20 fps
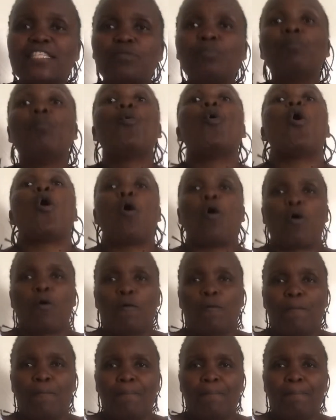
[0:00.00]
more
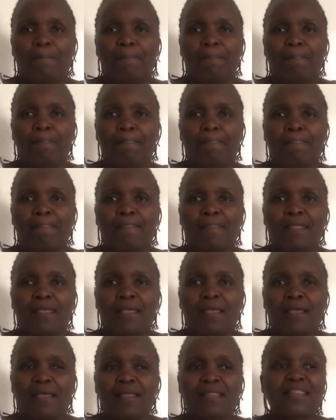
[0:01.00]

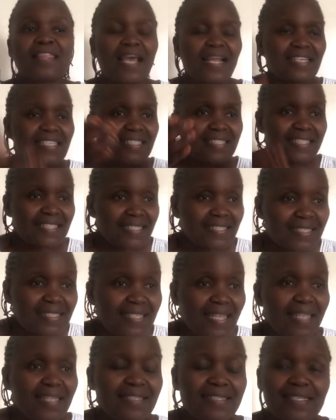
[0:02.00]
than it is
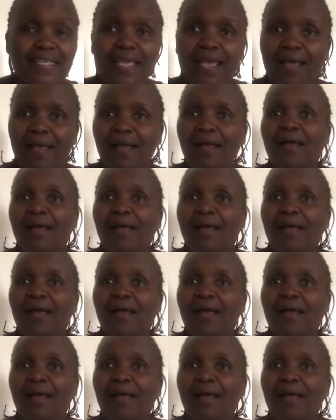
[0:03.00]
said here.